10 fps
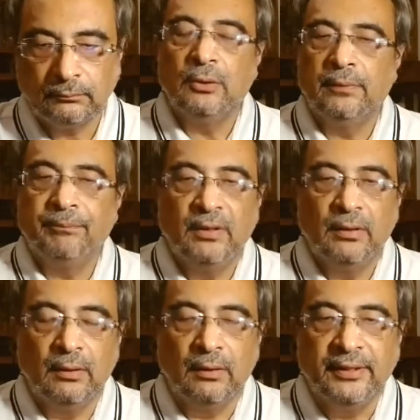so,
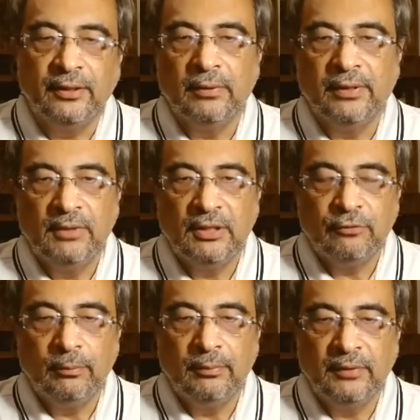uh, thank you very much
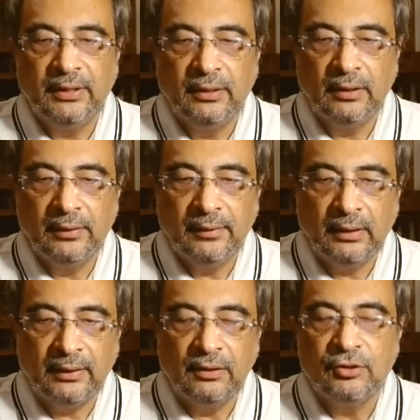for being here.
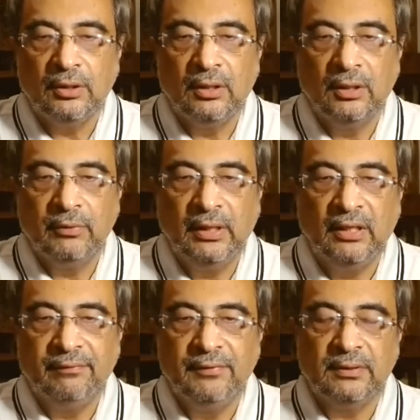And inshallah, we'll
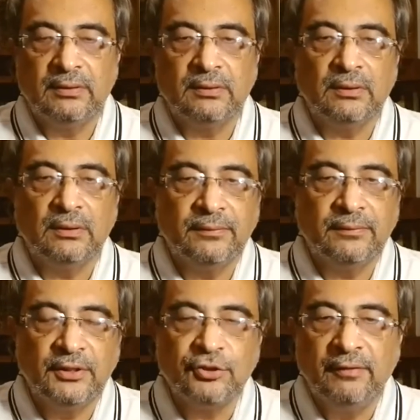have this uh,
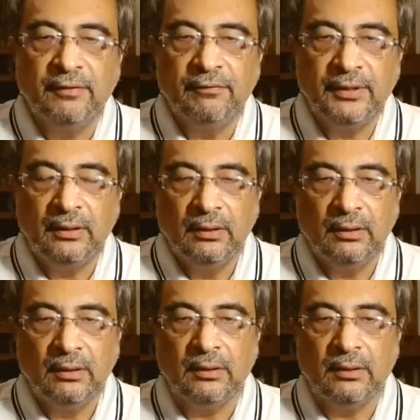session every
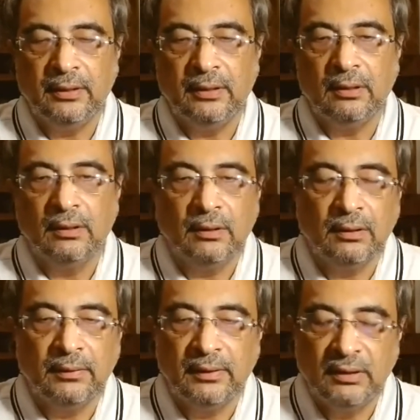uh, day
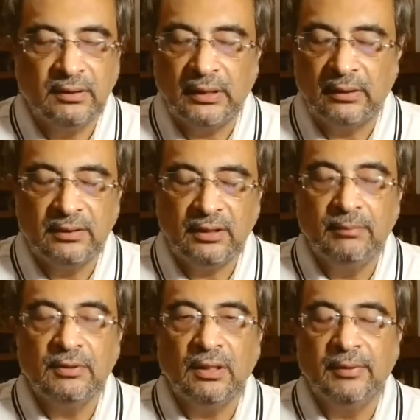uh, at the
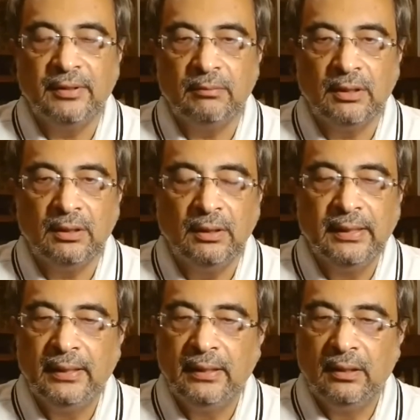same time in Ramadan.
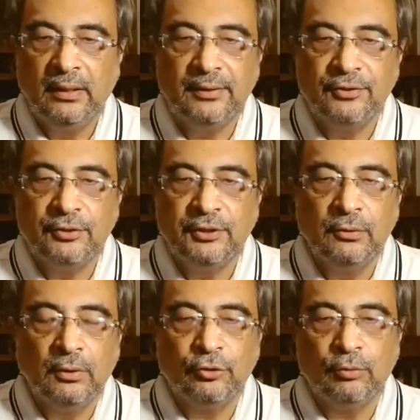And see
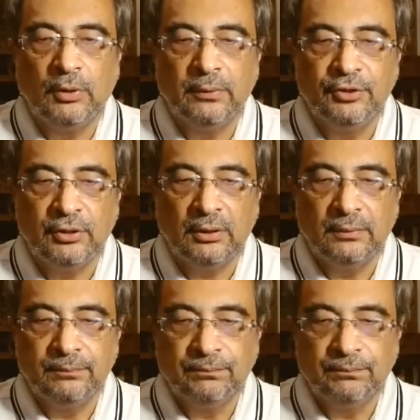you all tomorrow, inshallah.